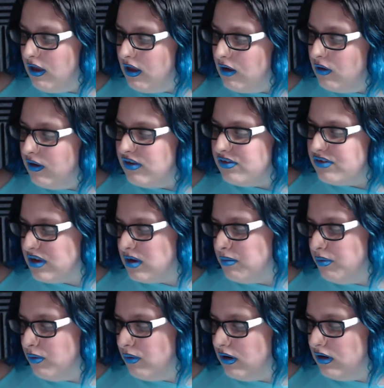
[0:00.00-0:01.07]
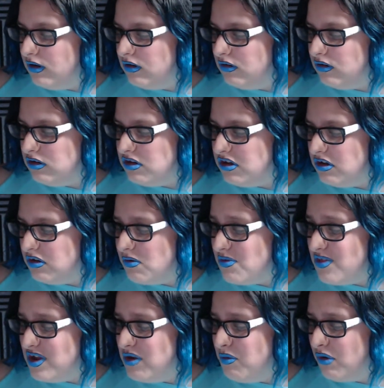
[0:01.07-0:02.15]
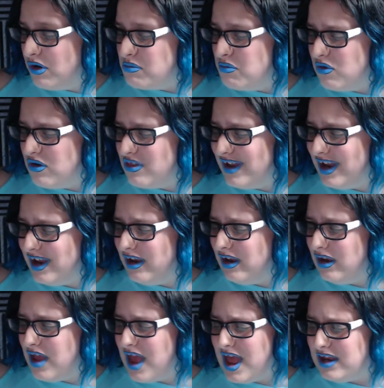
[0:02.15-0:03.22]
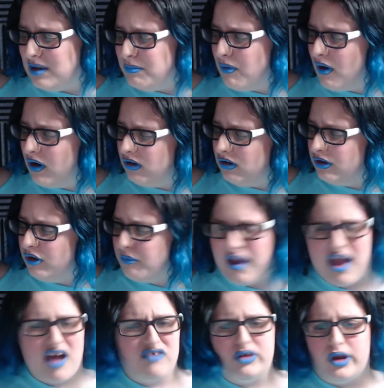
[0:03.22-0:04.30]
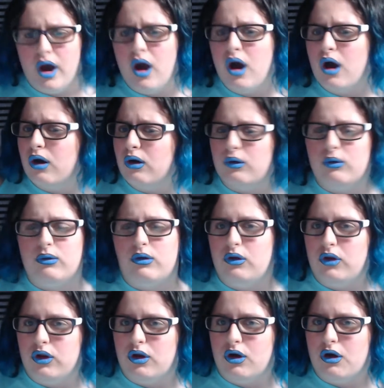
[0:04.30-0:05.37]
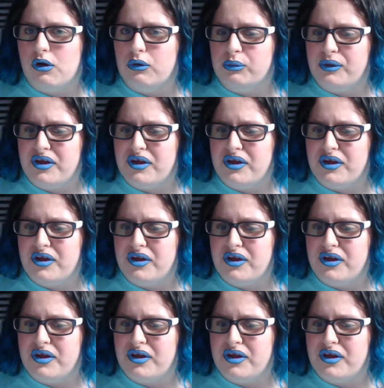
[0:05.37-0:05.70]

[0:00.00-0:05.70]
Is it important to you that you earn more than any partner you may have? No.